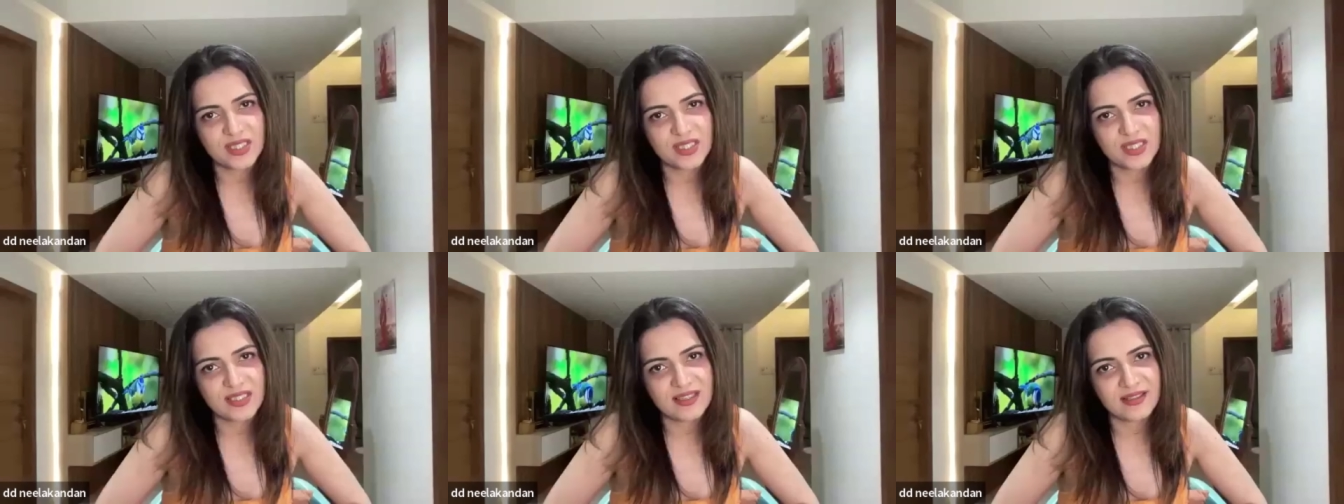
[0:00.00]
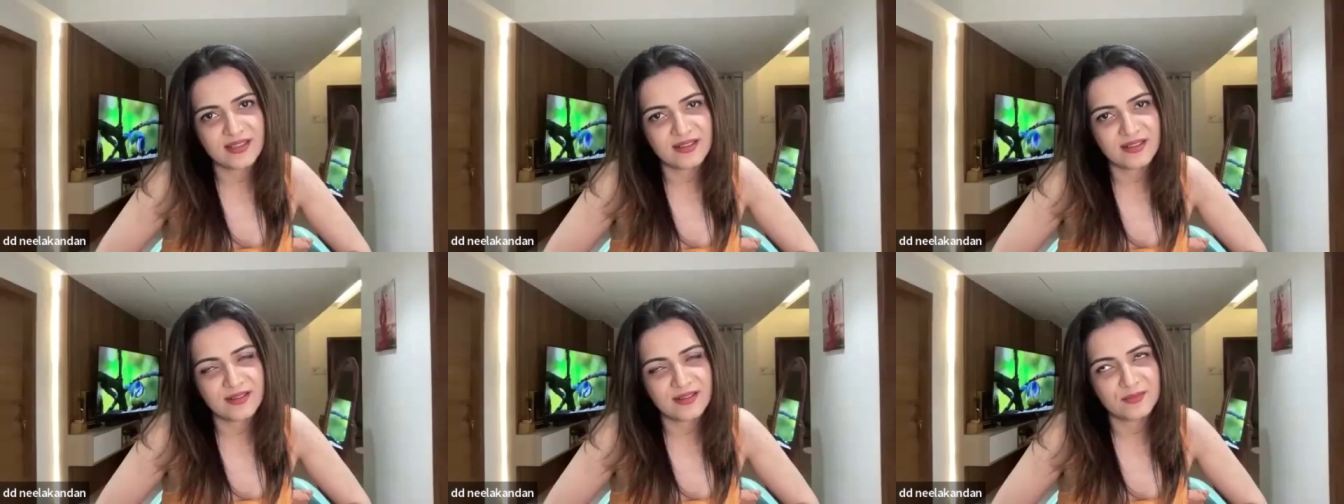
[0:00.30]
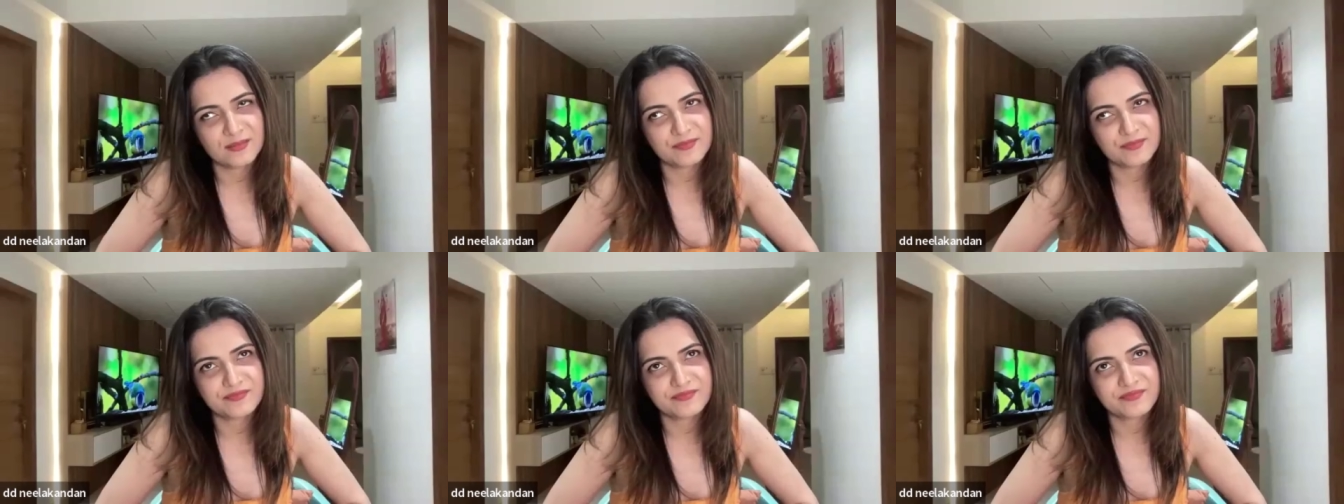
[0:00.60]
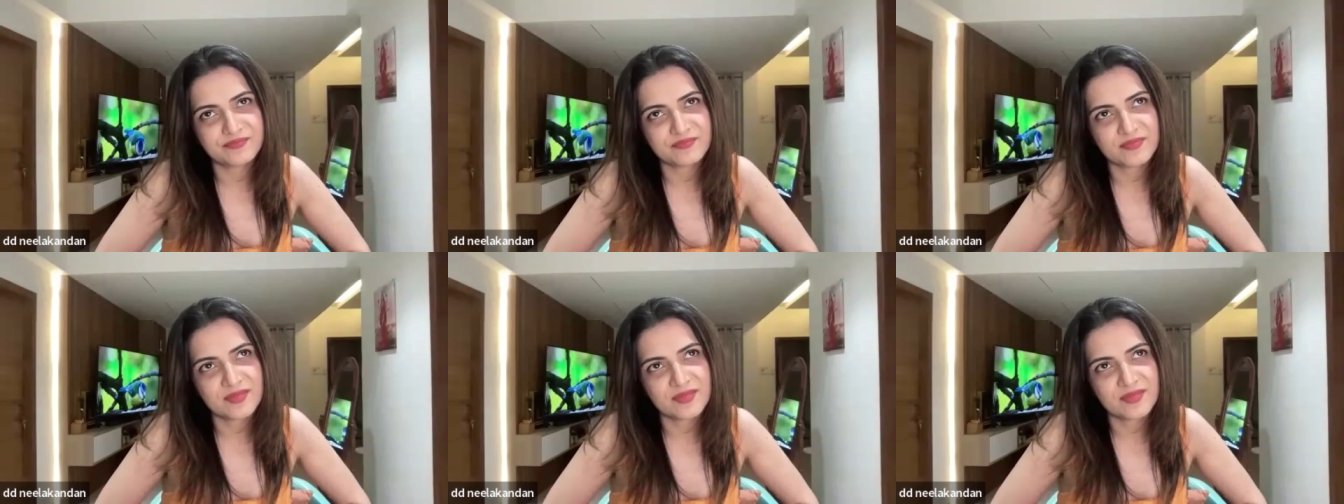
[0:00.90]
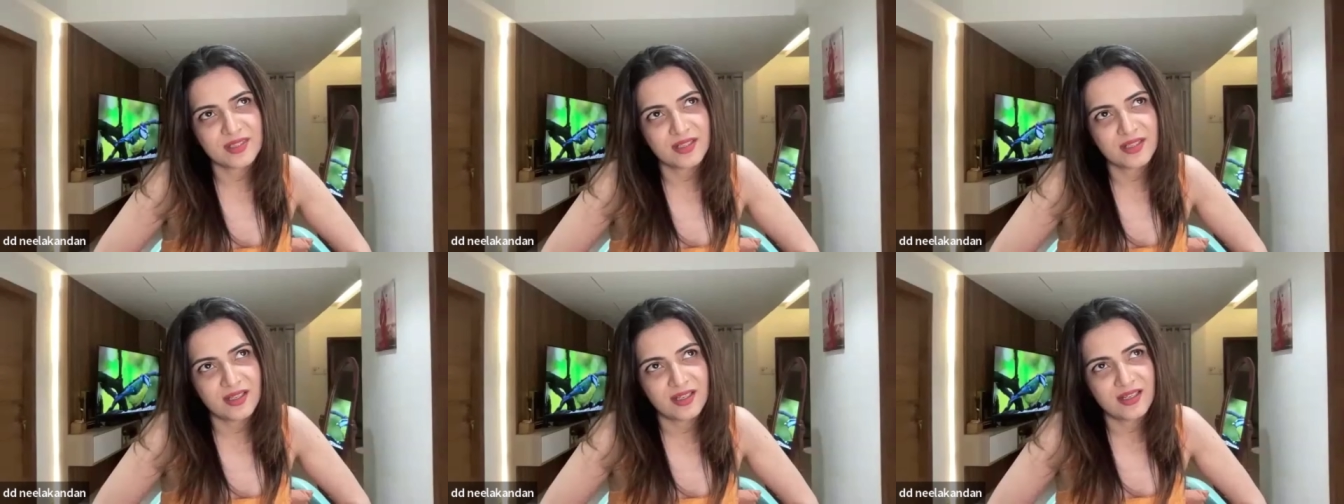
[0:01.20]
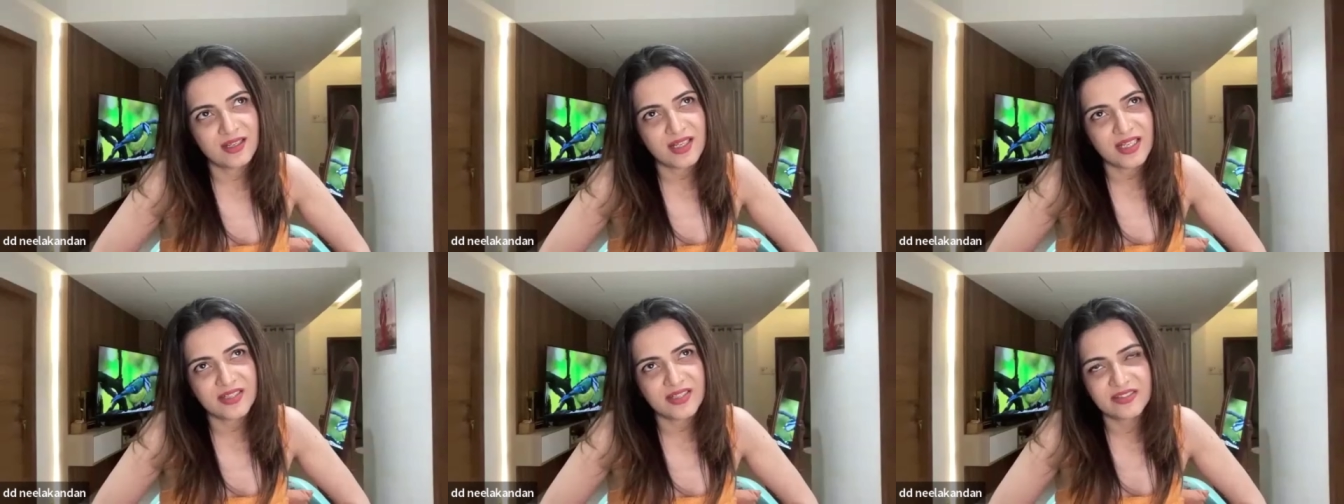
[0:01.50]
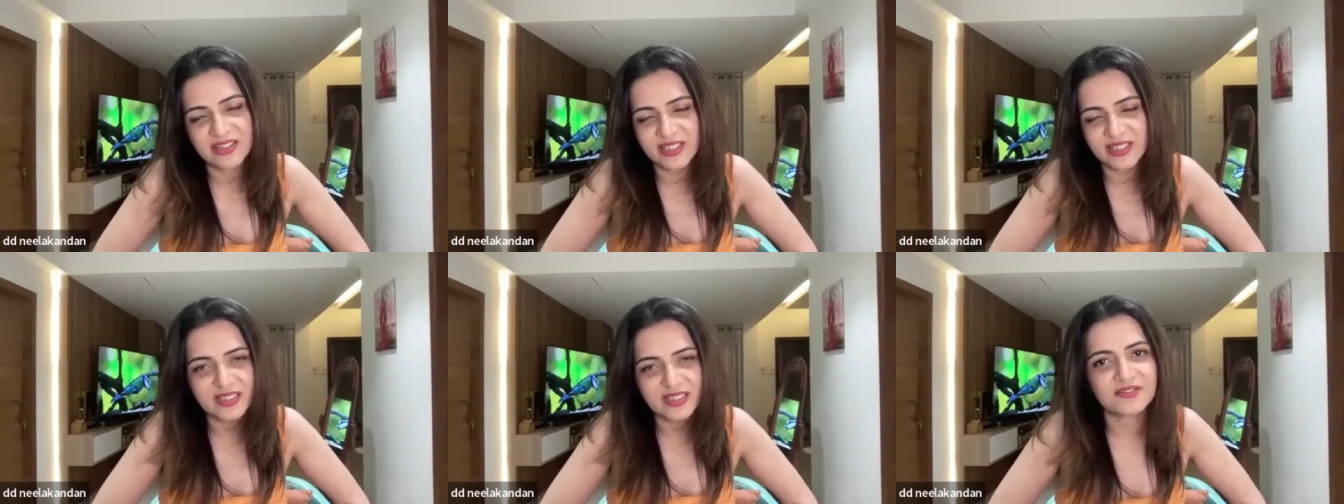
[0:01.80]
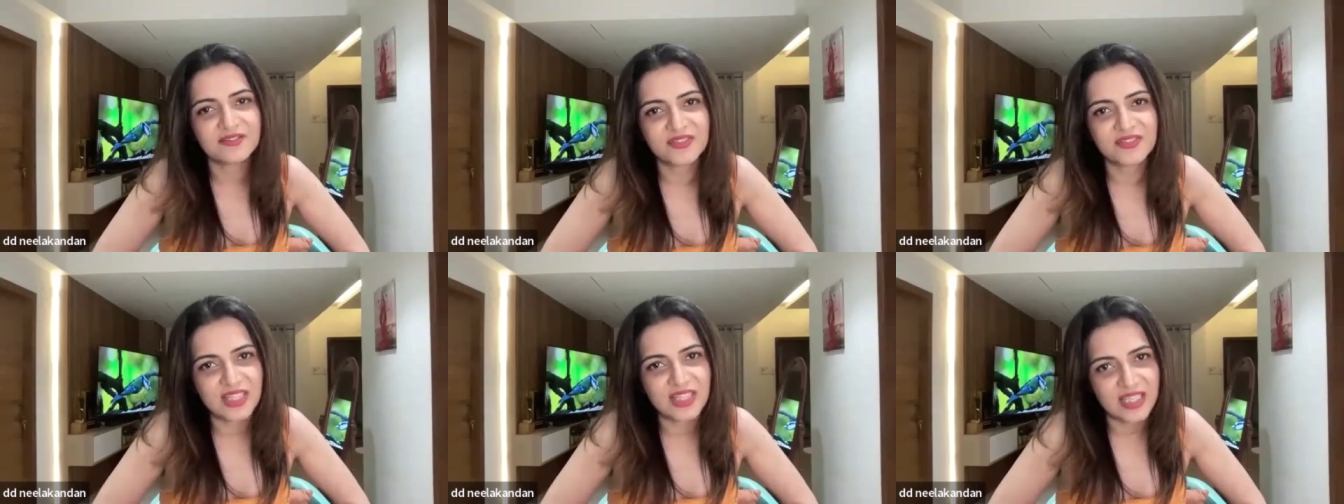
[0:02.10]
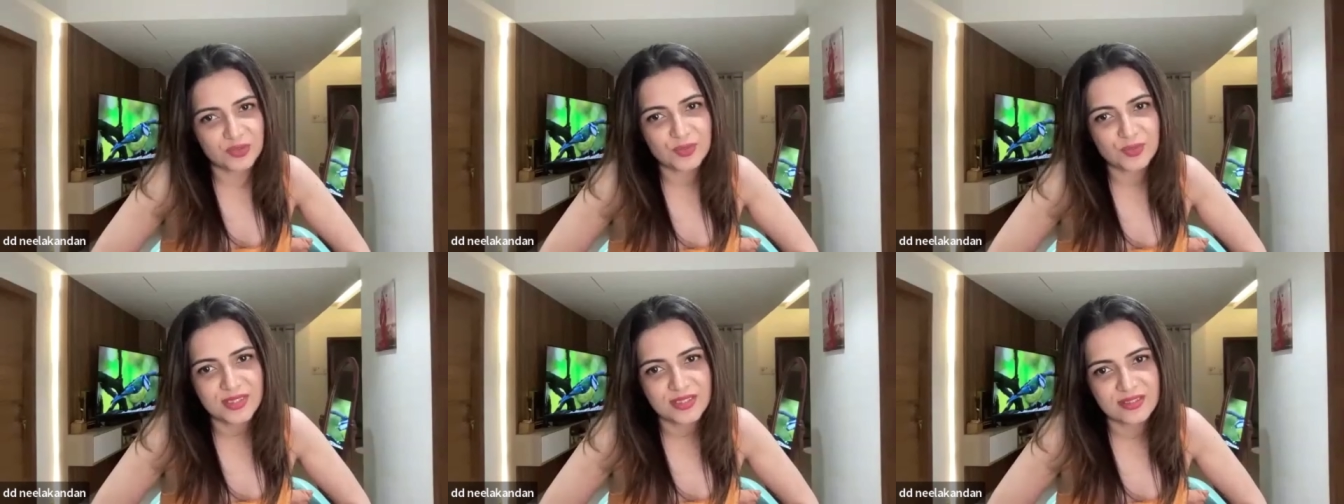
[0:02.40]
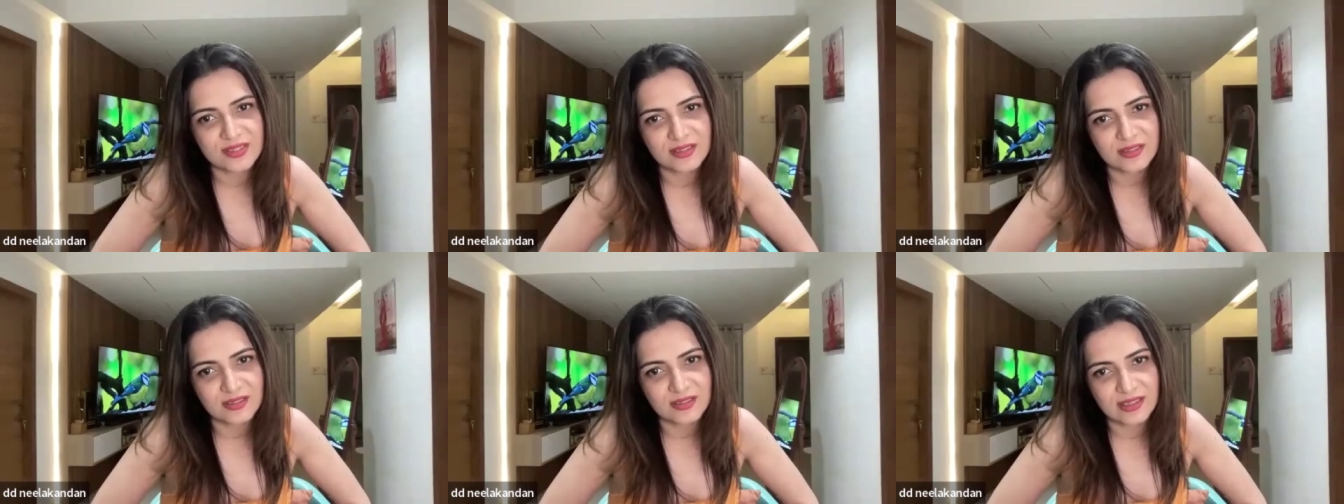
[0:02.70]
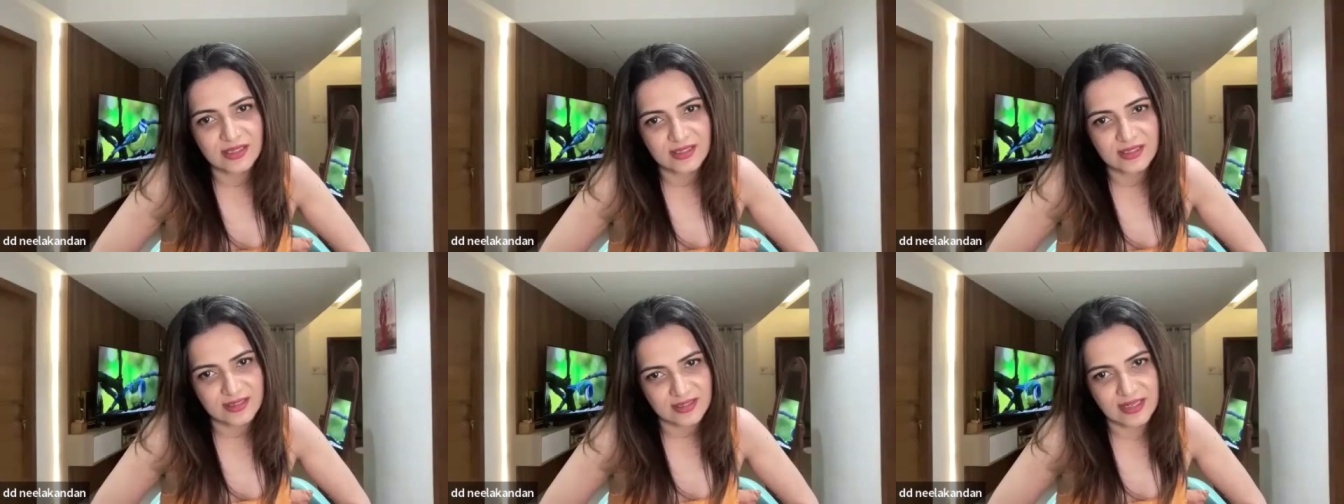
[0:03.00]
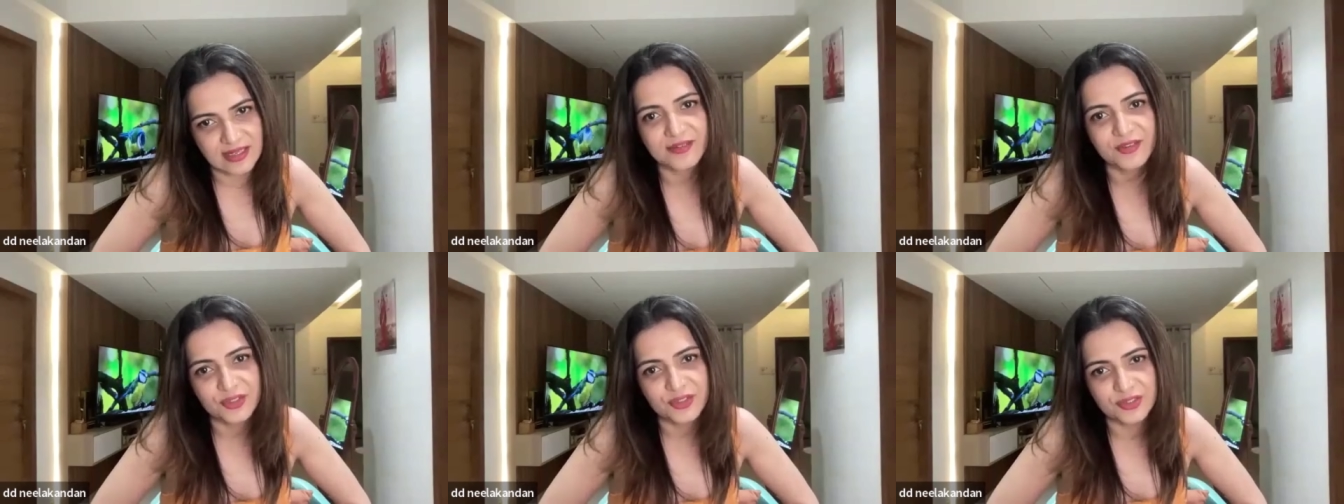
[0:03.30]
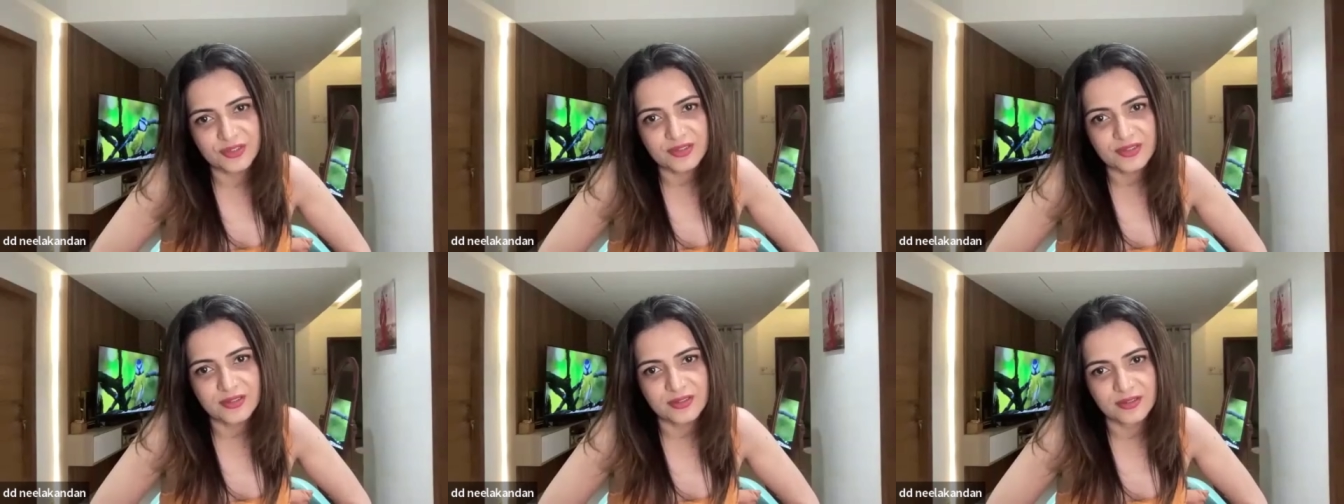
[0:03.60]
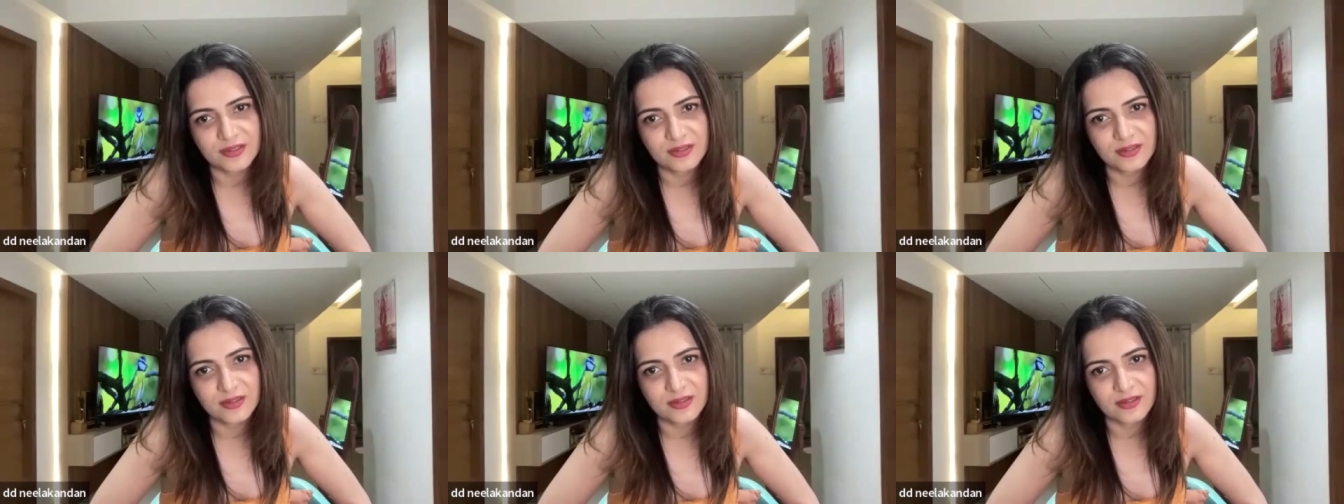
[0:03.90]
the I really love Kate Winslet as an actress.